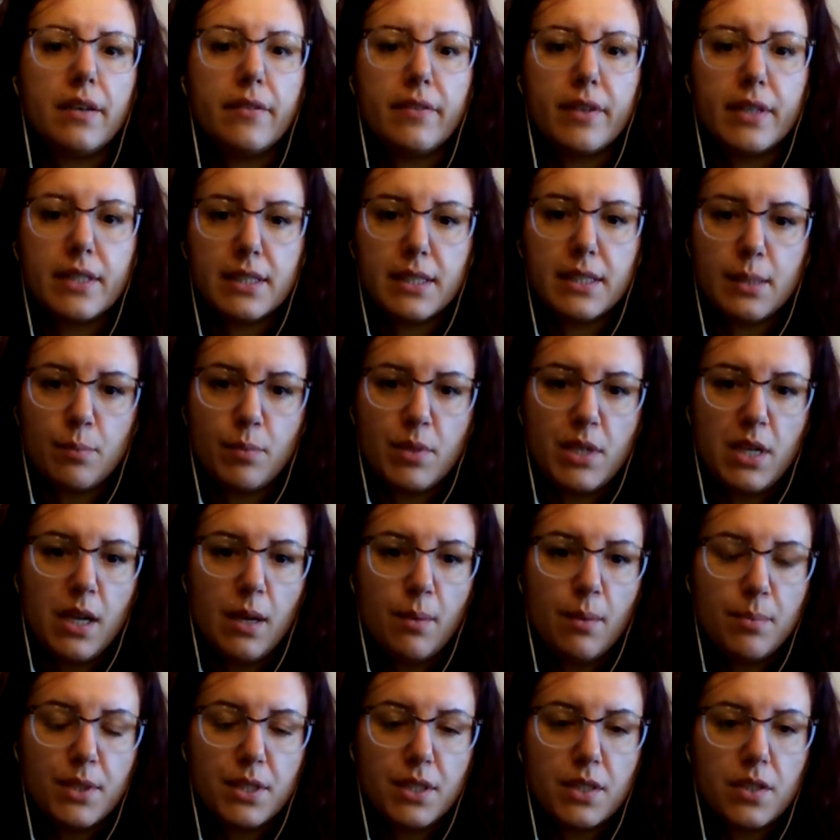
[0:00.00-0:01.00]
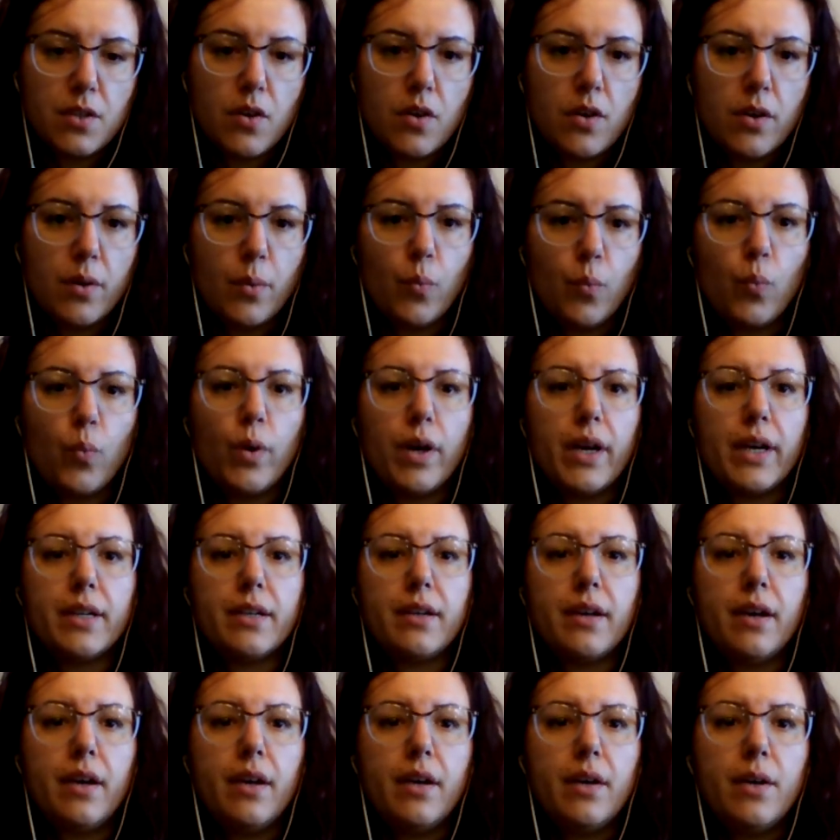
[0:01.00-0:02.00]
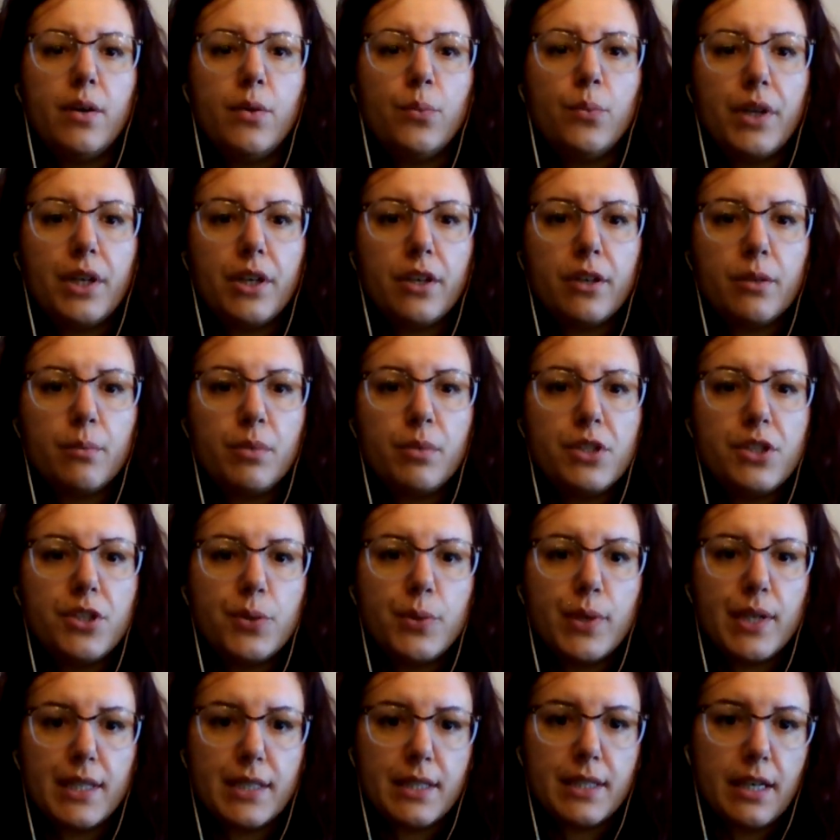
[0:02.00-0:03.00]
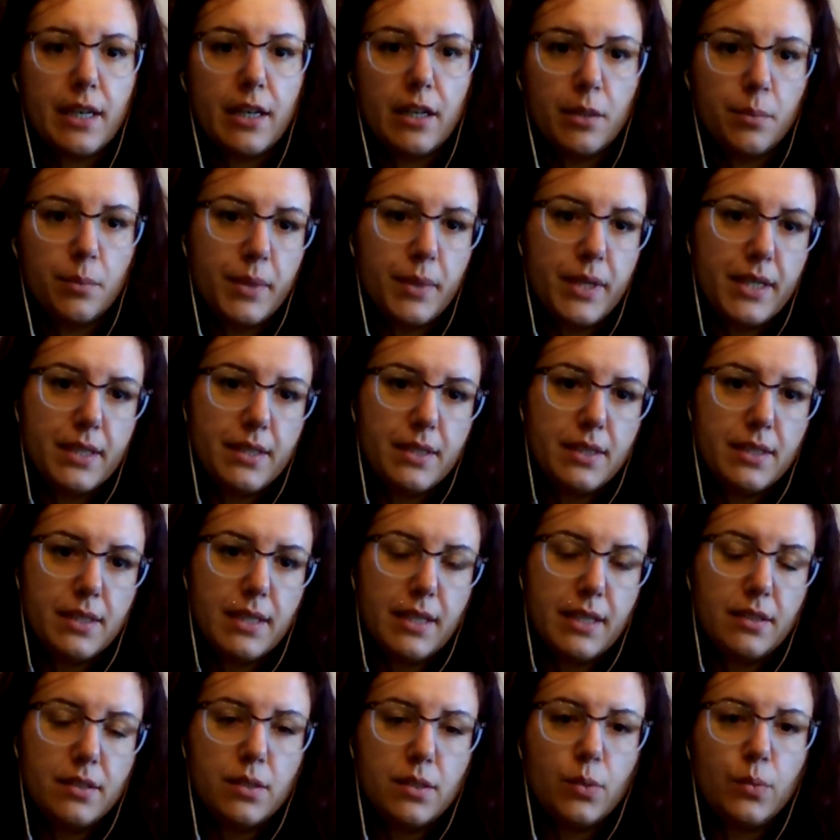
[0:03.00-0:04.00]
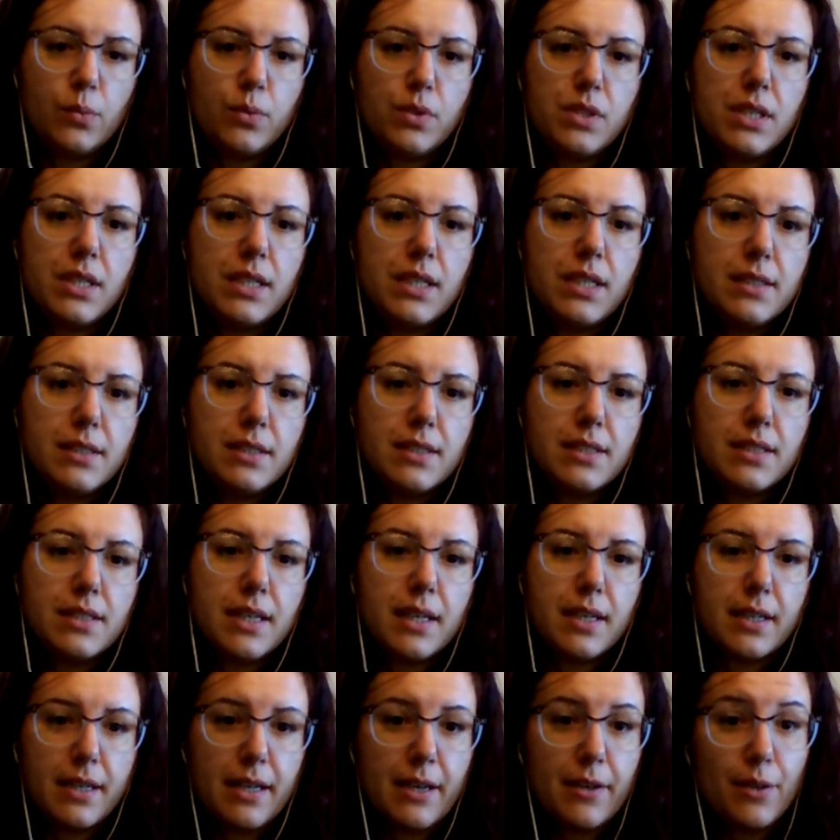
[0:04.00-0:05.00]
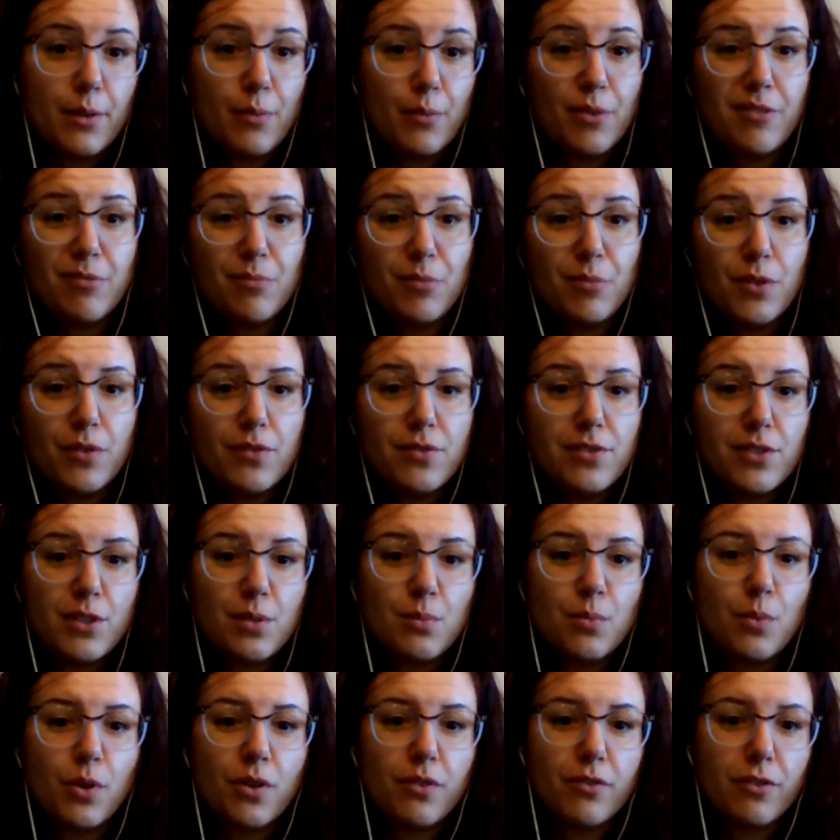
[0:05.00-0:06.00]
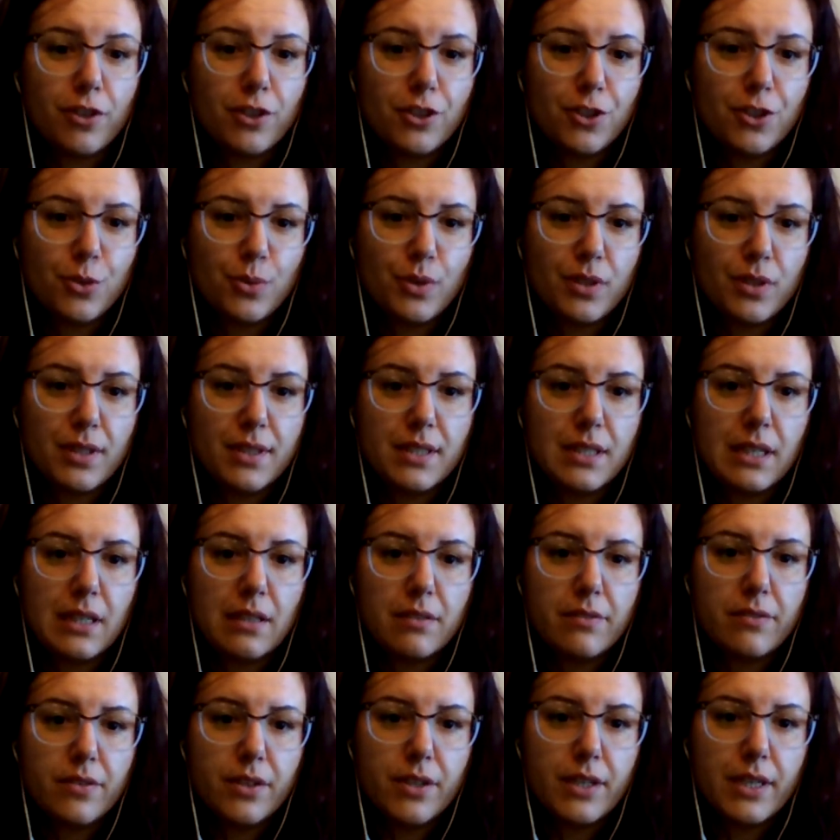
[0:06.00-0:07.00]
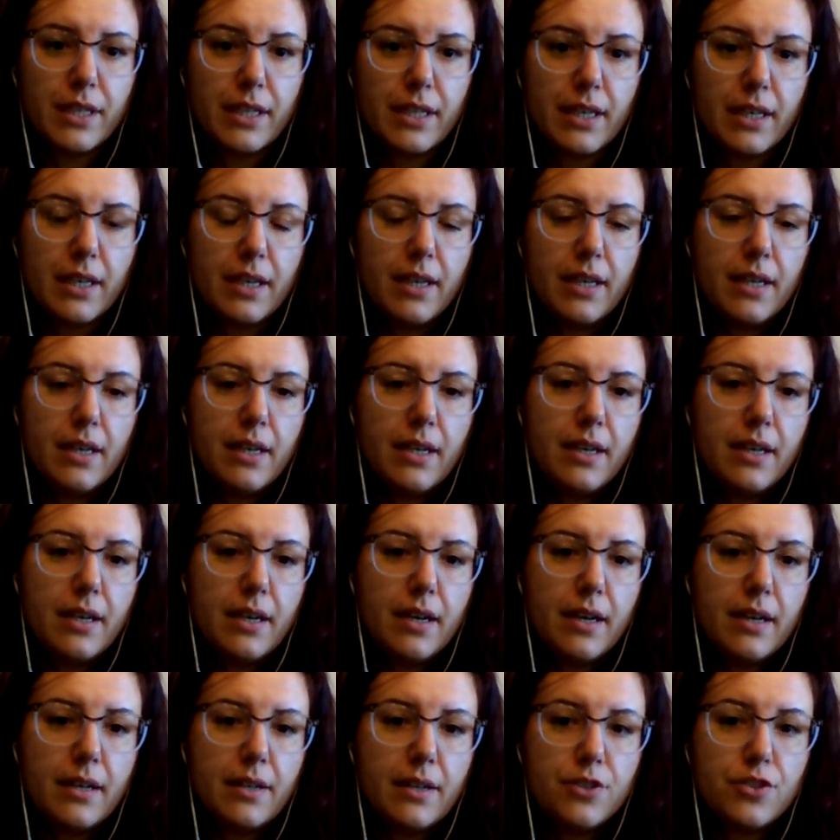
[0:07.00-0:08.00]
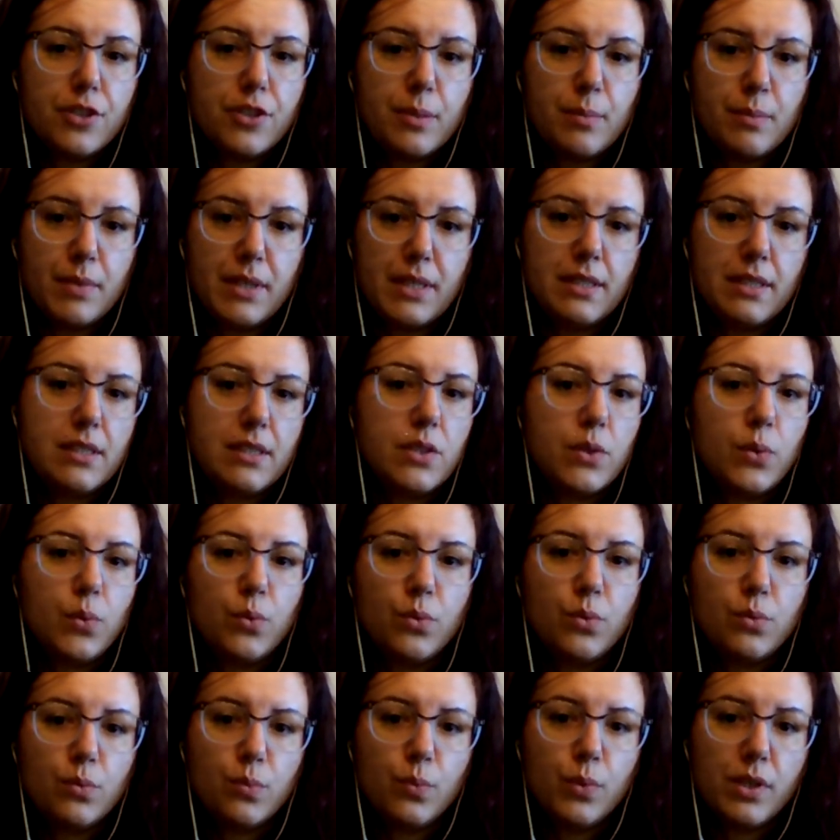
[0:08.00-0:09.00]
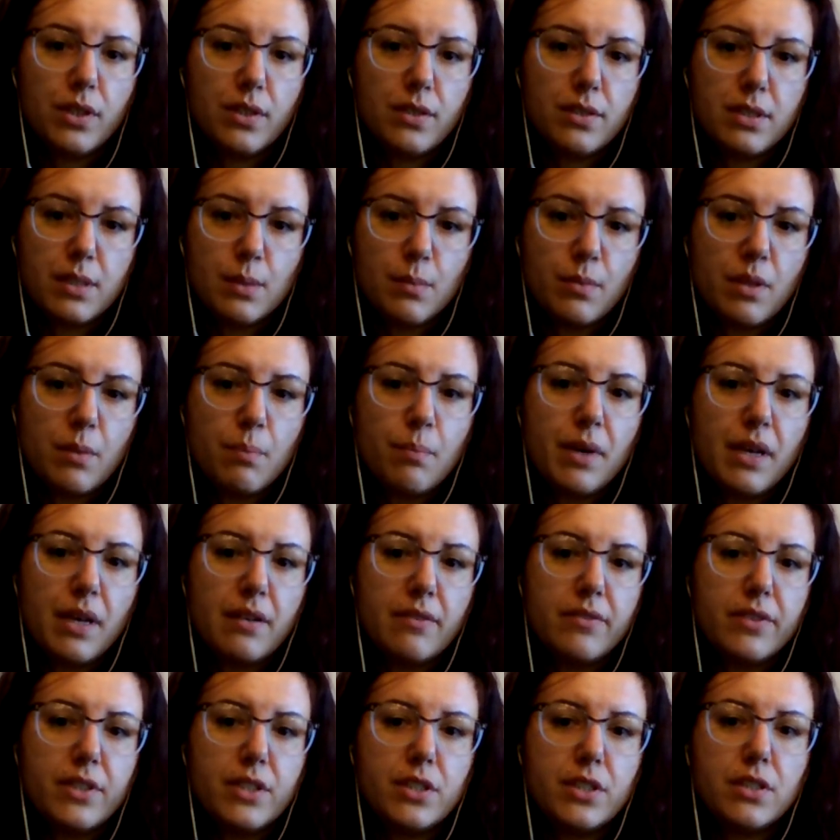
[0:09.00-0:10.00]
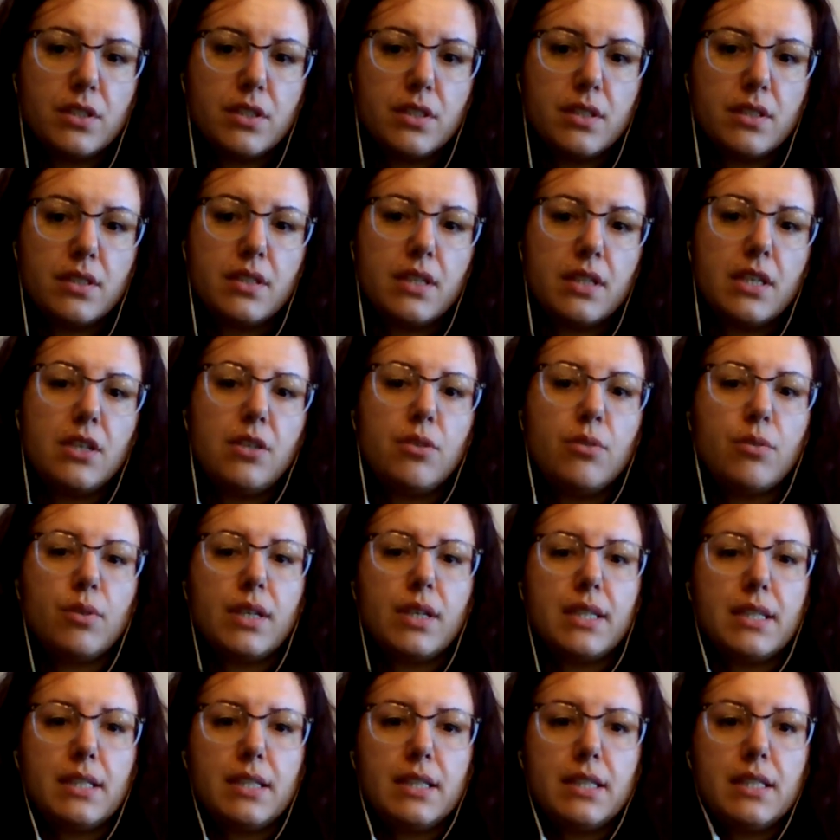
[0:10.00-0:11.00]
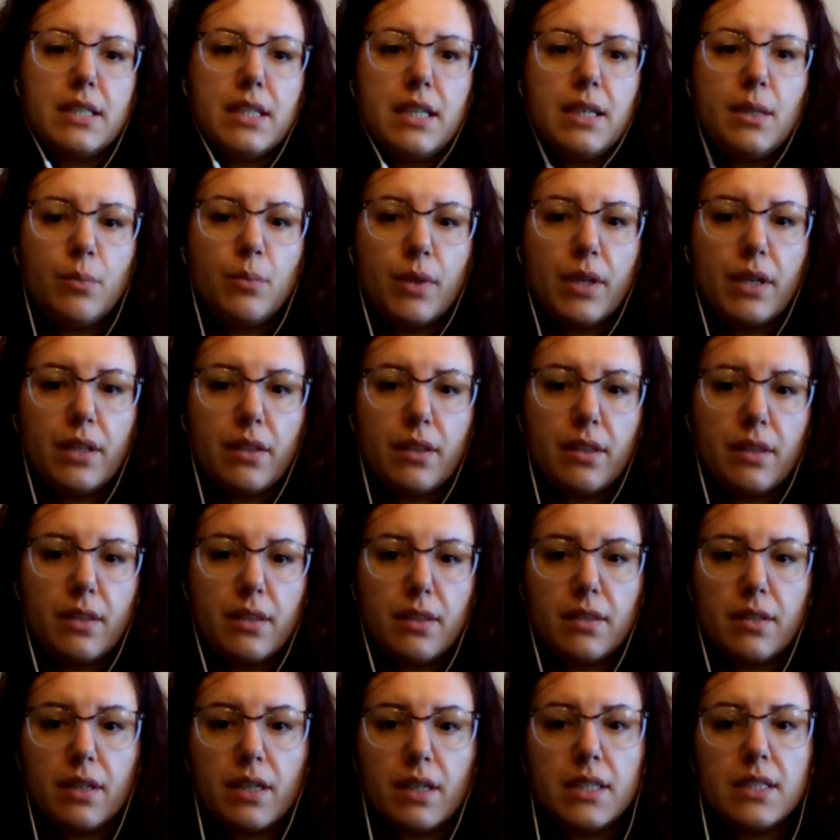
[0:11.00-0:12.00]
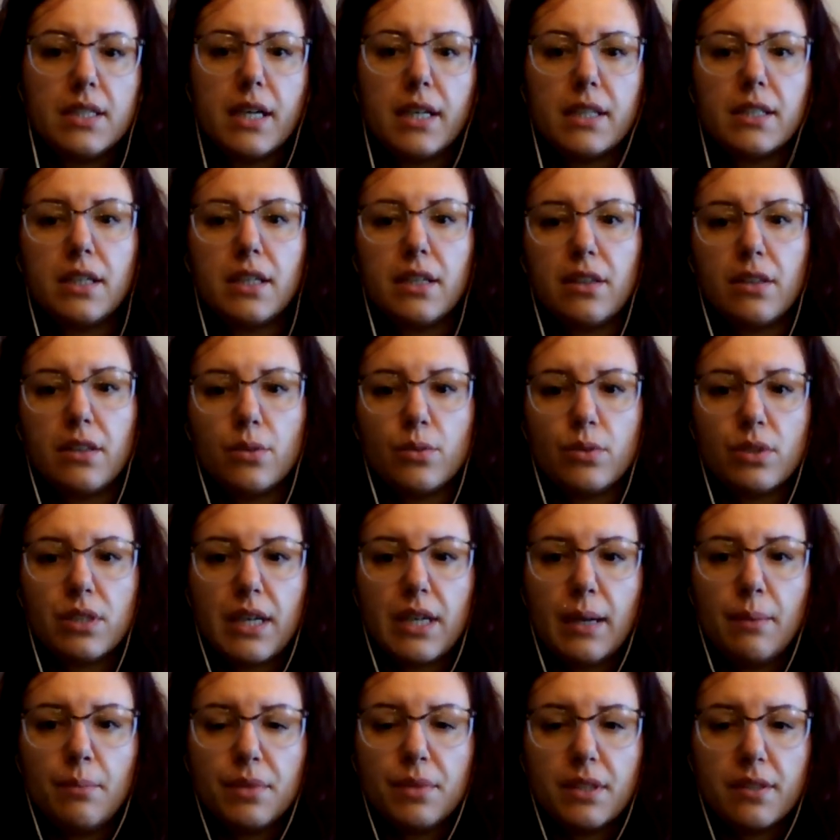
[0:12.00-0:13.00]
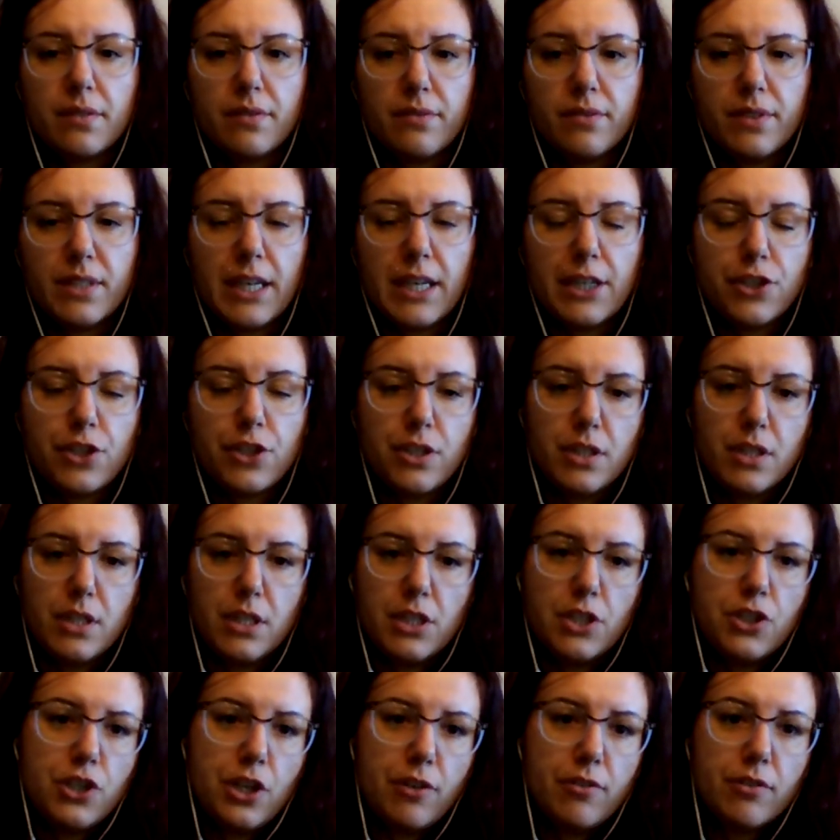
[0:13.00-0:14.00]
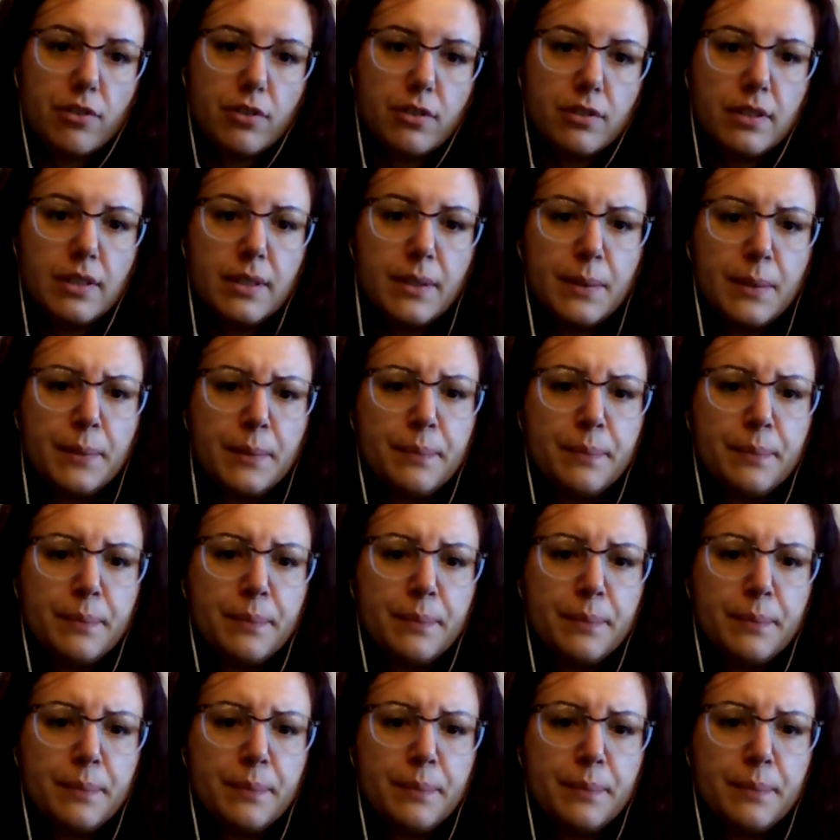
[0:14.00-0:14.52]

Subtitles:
give us some tips on what we could be doing to help us as OTs now that we've moved to more virtual and telephonic treatments. So what are some of the benefits that you can see with conducting those types of sessions in general?